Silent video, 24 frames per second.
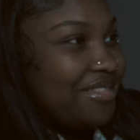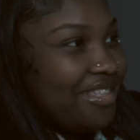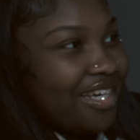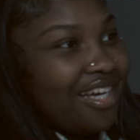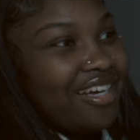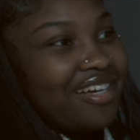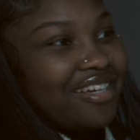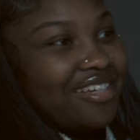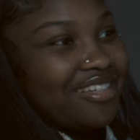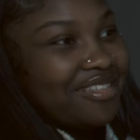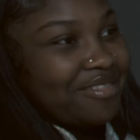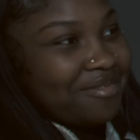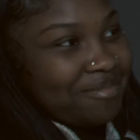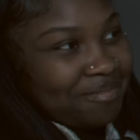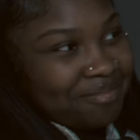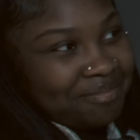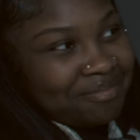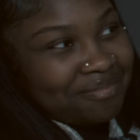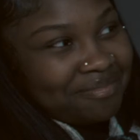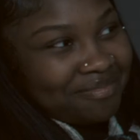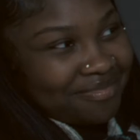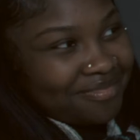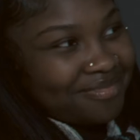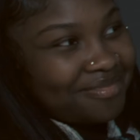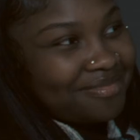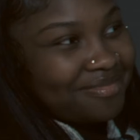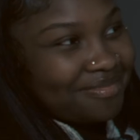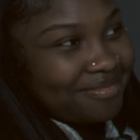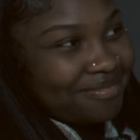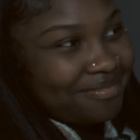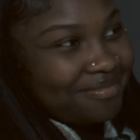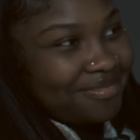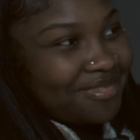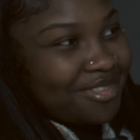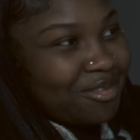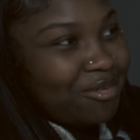Yeah.
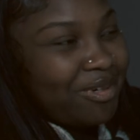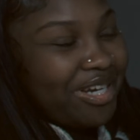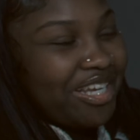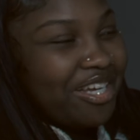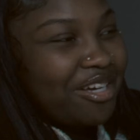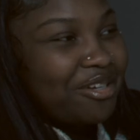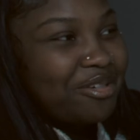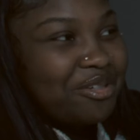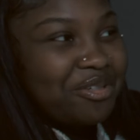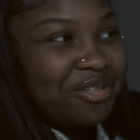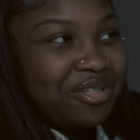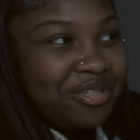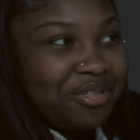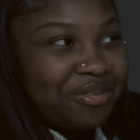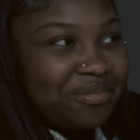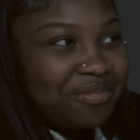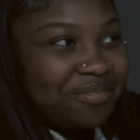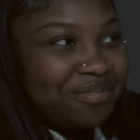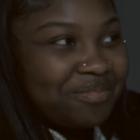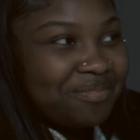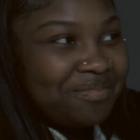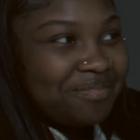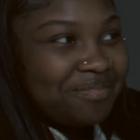What he gonna do to you?